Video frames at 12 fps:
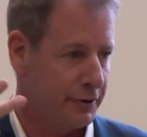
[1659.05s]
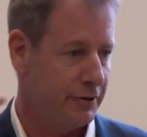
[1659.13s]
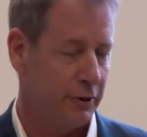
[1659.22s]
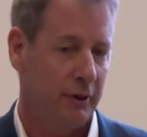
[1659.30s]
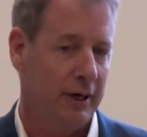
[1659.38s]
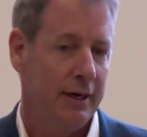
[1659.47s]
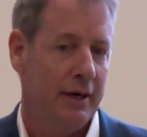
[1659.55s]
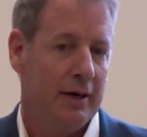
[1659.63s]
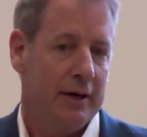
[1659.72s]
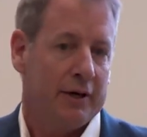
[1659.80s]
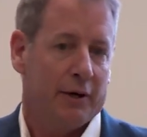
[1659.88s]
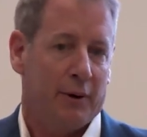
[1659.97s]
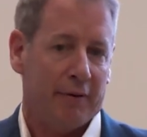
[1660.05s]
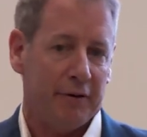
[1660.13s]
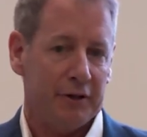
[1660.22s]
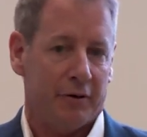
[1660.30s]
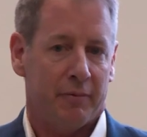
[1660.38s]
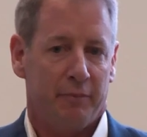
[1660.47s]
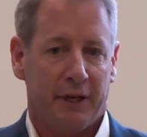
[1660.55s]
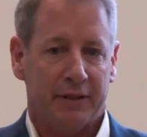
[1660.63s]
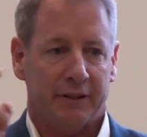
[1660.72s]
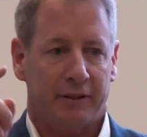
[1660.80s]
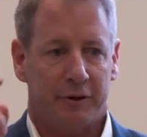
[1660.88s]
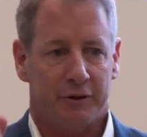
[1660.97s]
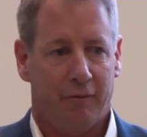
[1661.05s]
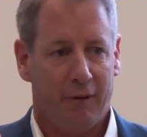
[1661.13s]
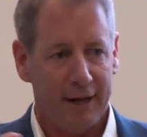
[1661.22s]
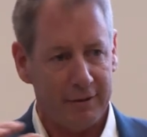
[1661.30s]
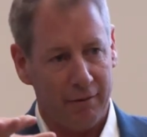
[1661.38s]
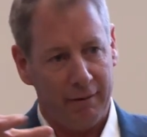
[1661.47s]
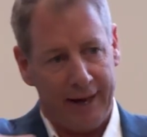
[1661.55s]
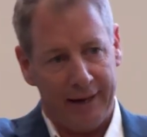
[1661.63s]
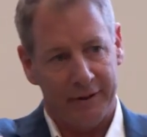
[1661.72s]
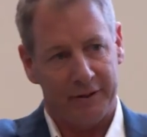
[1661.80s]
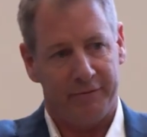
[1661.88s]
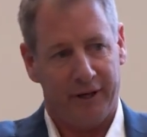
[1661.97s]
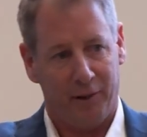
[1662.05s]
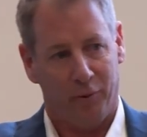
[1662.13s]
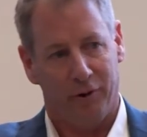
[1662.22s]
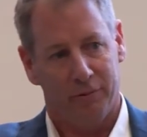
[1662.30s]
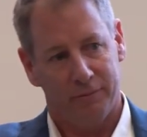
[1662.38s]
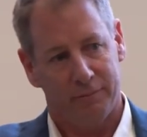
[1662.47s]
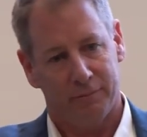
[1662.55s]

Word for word: And so you have to start mixing. There's lots of land that's available